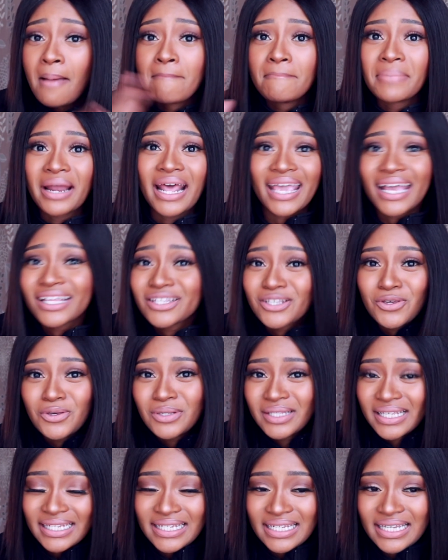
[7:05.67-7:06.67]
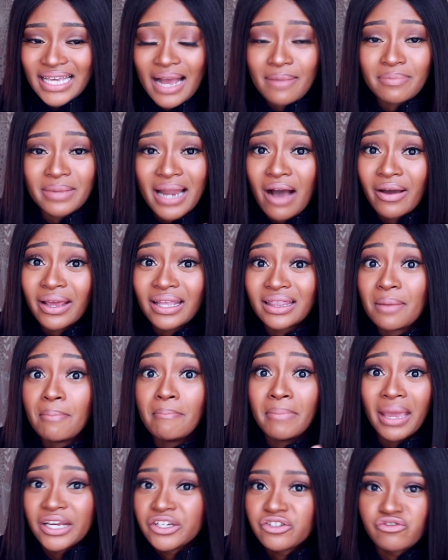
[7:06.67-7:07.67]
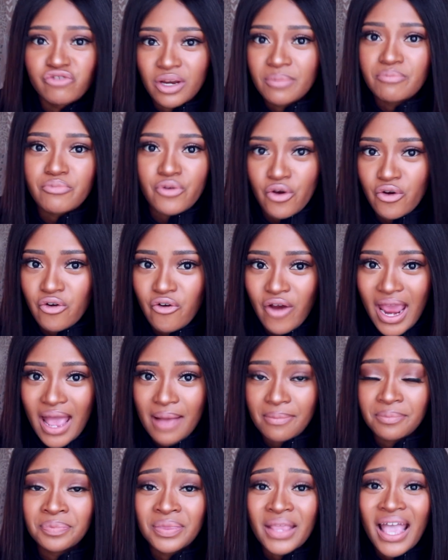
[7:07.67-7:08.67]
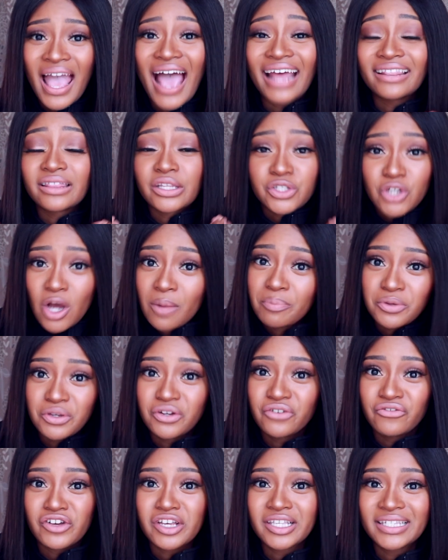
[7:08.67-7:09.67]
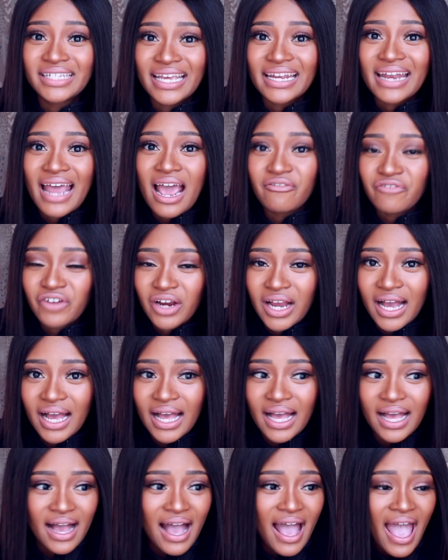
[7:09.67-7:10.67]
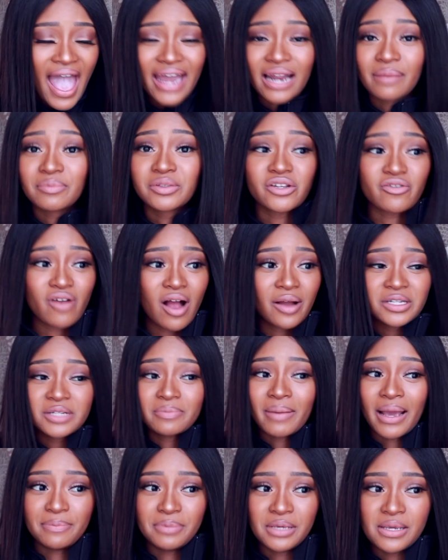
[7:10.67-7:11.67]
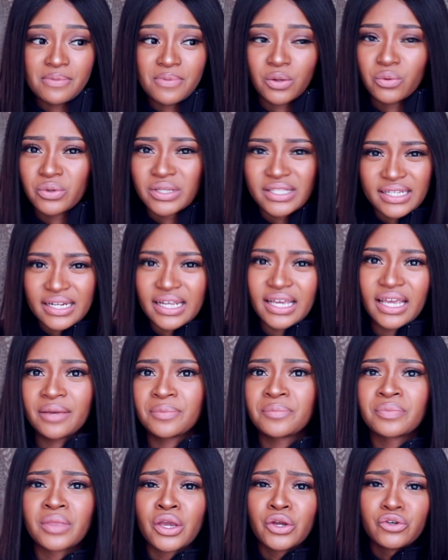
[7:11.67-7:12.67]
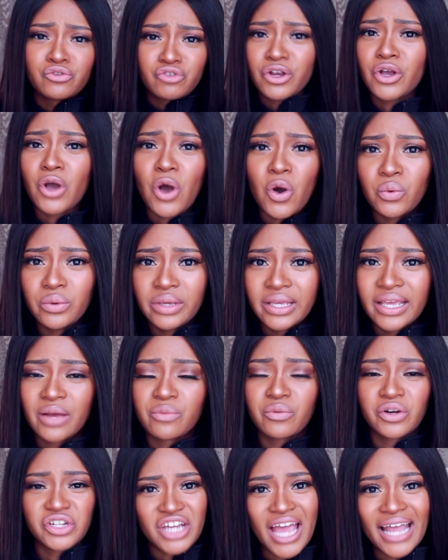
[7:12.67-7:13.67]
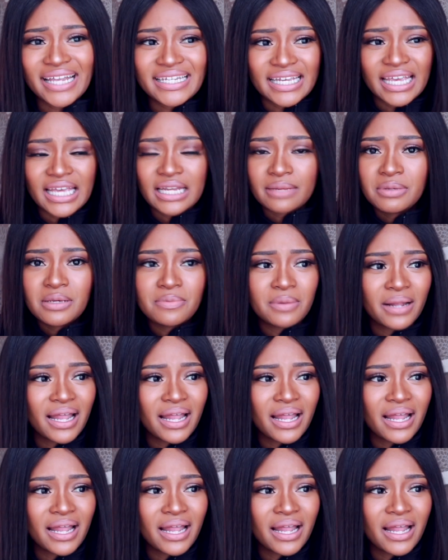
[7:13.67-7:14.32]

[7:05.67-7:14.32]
But I get to UCT, I'm now in the mainstream program at the top university in Africa, and I'm surrounded by people. We're sitting during a week and we're chatting, and people